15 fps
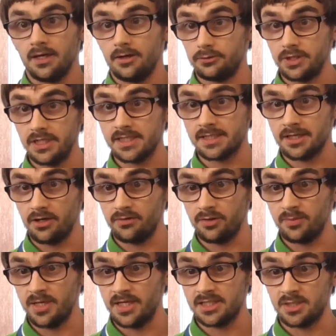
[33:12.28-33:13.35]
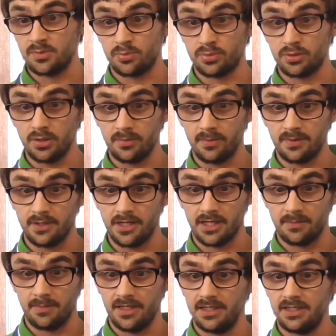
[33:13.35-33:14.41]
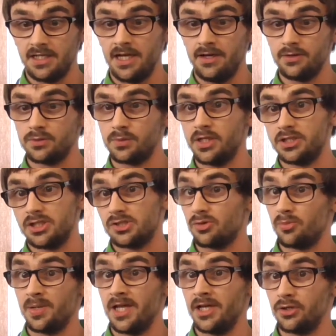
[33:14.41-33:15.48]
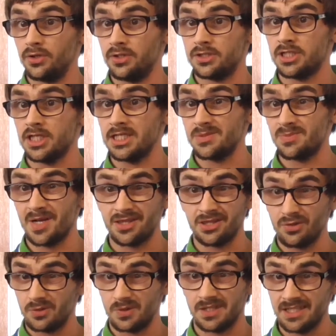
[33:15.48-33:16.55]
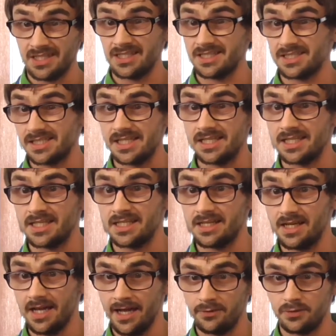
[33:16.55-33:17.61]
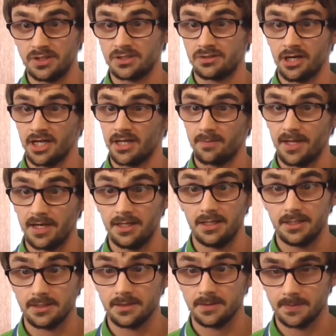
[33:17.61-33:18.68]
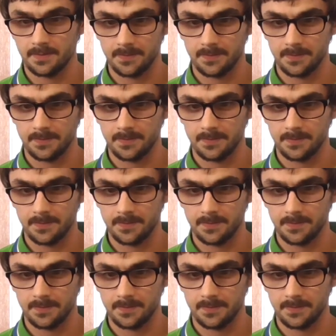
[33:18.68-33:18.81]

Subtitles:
A restart of OBS is probably recommended now as well, just to apply all the changes, but I don't think it's needed. I would just recommend it.